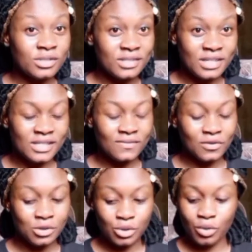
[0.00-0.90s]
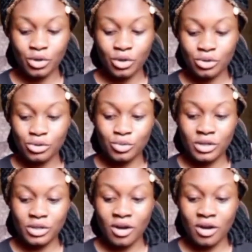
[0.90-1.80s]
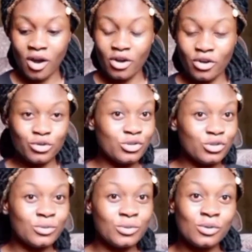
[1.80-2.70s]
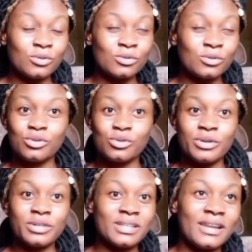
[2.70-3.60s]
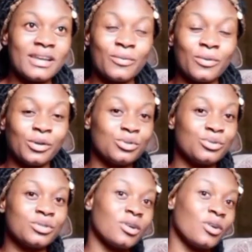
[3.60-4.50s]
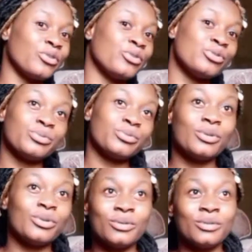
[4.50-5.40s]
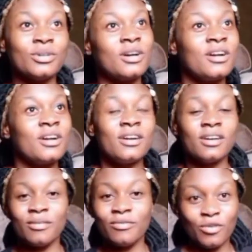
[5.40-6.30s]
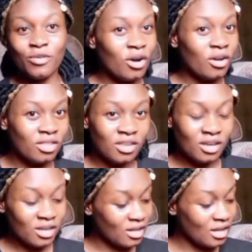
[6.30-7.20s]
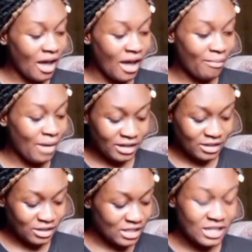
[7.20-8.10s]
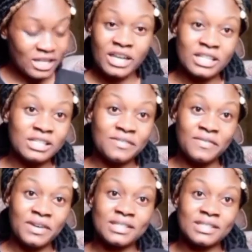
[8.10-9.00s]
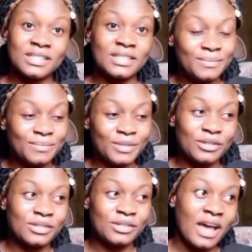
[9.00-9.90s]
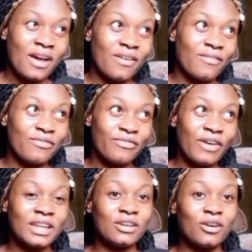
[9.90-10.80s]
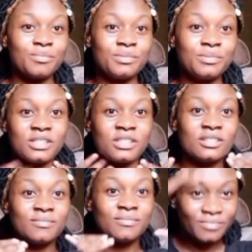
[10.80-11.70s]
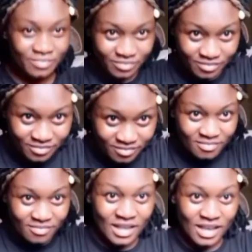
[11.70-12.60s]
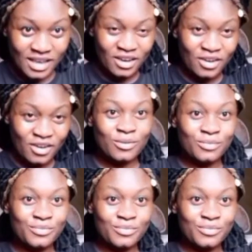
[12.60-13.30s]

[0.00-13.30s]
In today's video, we're not doing our usual storytelling, we're not doing our usual vlog thing. I'm actually here to vent because I've had it up to here